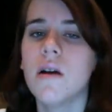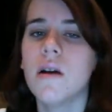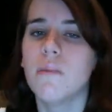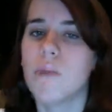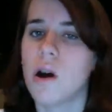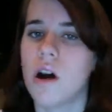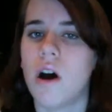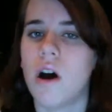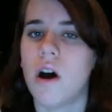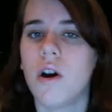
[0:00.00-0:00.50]

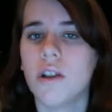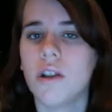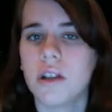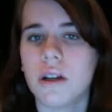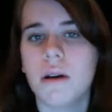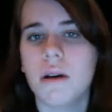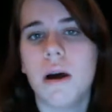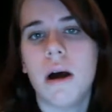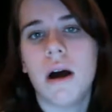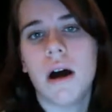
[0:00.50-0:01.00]
but all
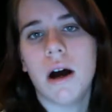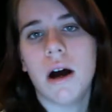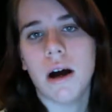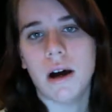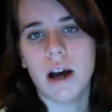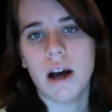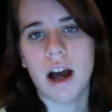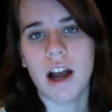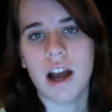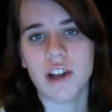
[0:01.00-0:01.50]
the
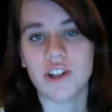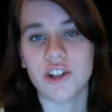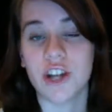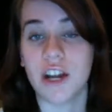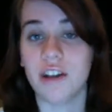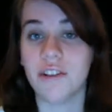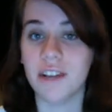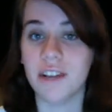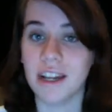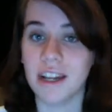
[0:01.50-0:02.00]

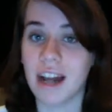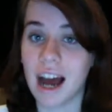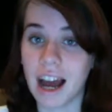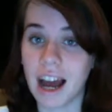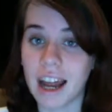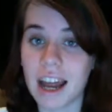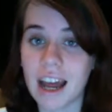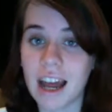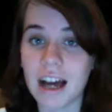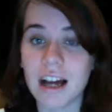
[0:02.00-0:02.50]
eyeshadow that I
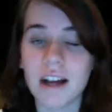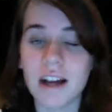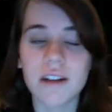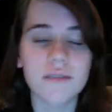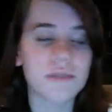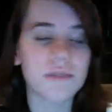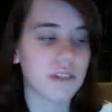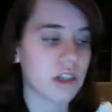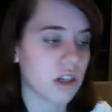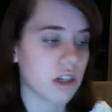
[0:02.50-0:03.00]

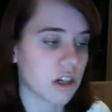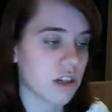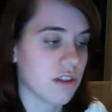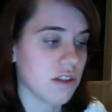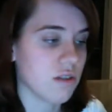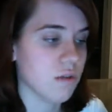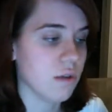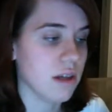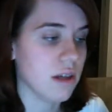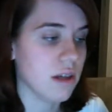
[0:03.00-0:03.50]
have
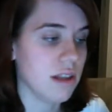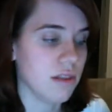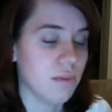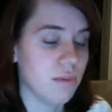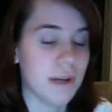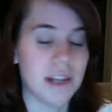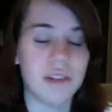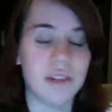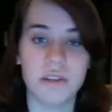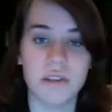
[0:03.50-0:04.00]
it's
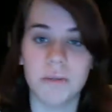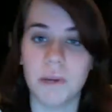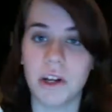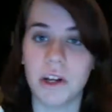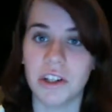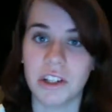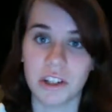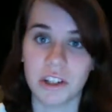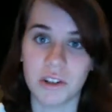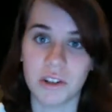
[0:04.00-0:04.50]
way too small
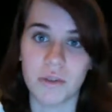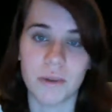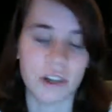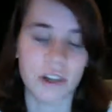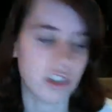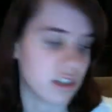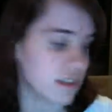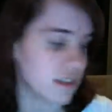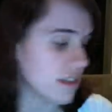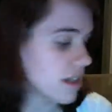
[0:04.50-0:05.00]
to use
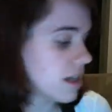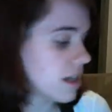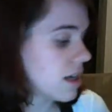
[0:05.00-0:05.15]
wedges.